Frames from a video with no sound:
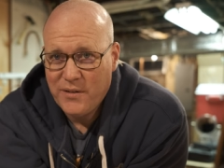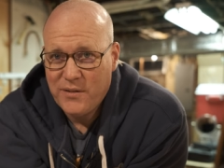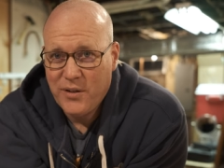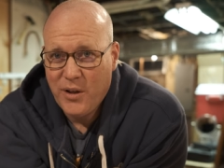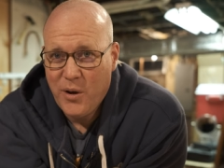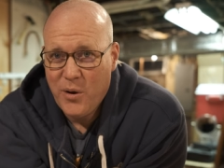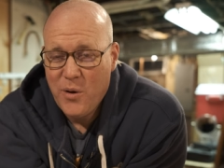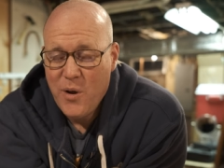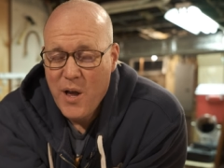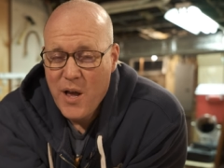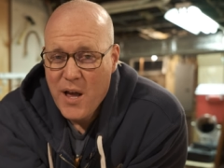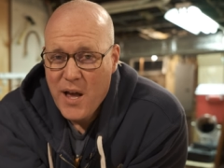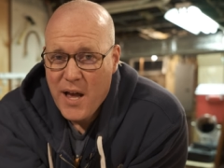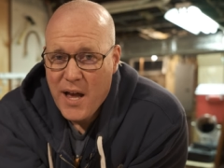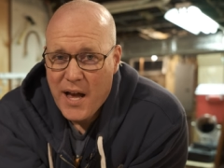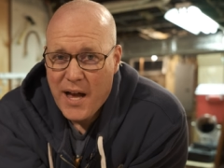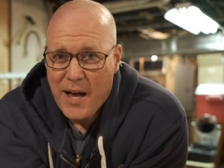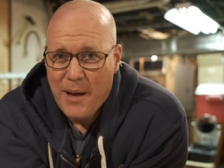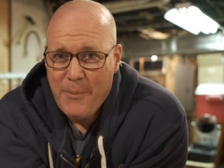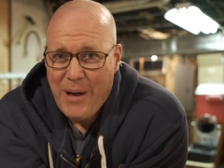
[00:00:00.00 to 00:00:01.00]
So
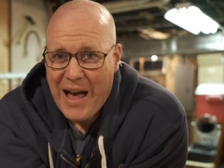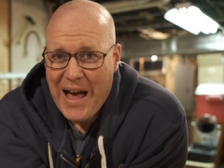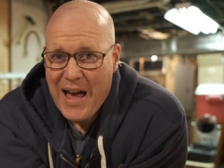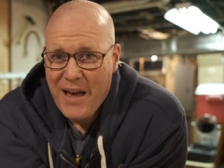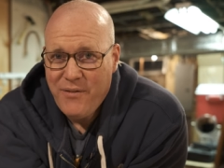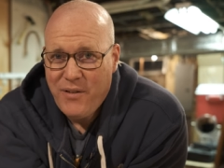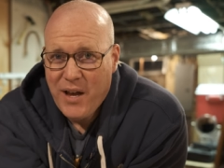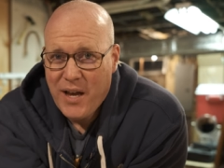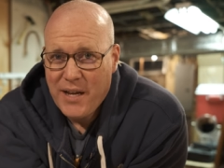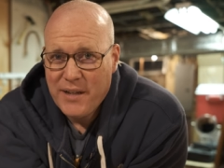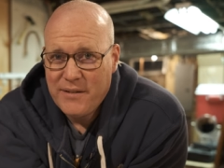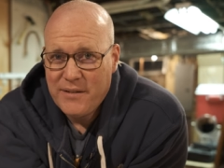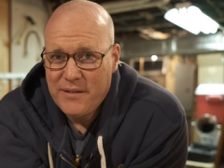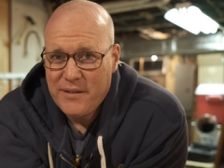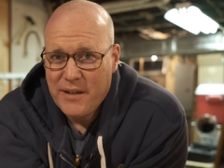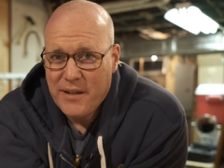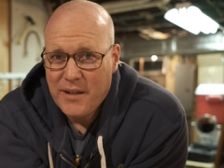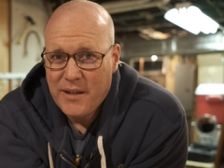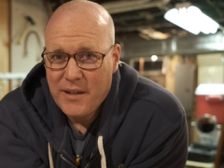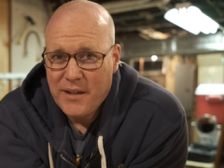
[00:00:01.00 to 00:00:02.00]
um, I've got
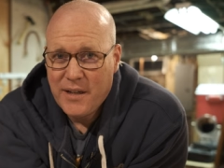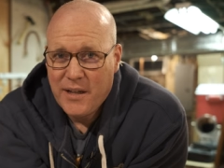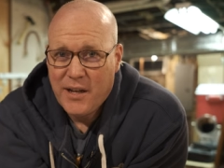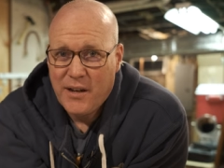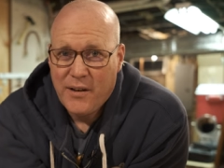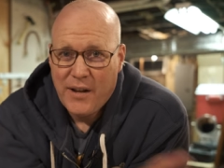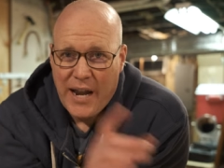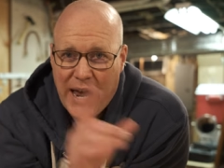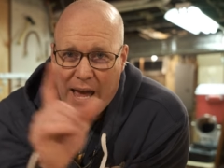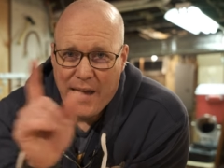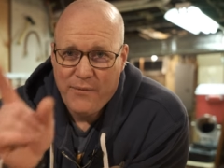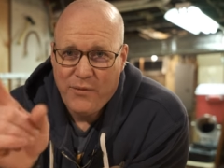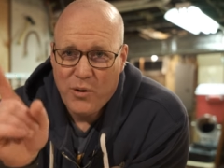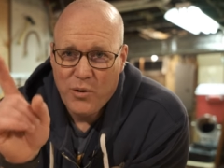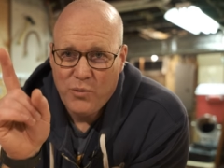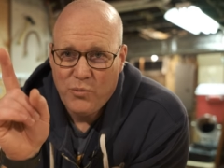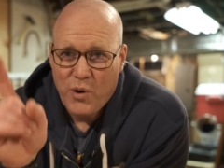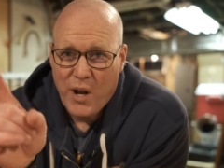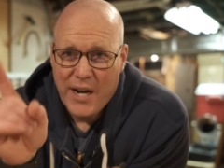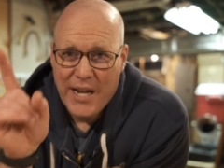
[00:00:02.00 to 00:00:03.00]
uh, an
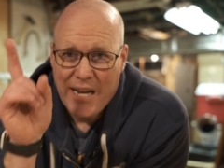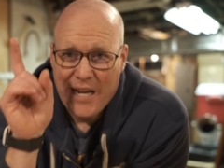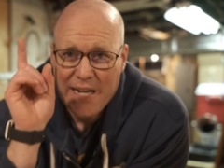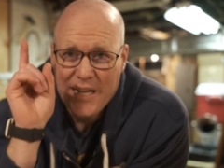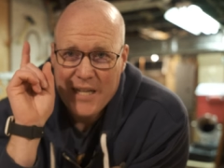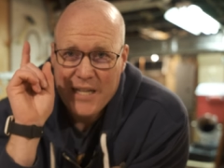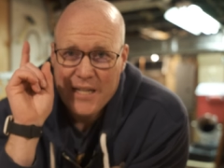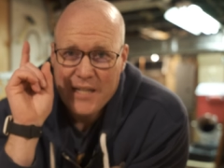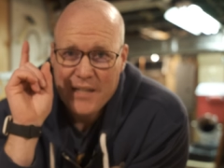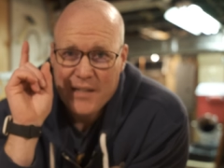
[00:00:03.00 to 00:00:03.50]
iPhone running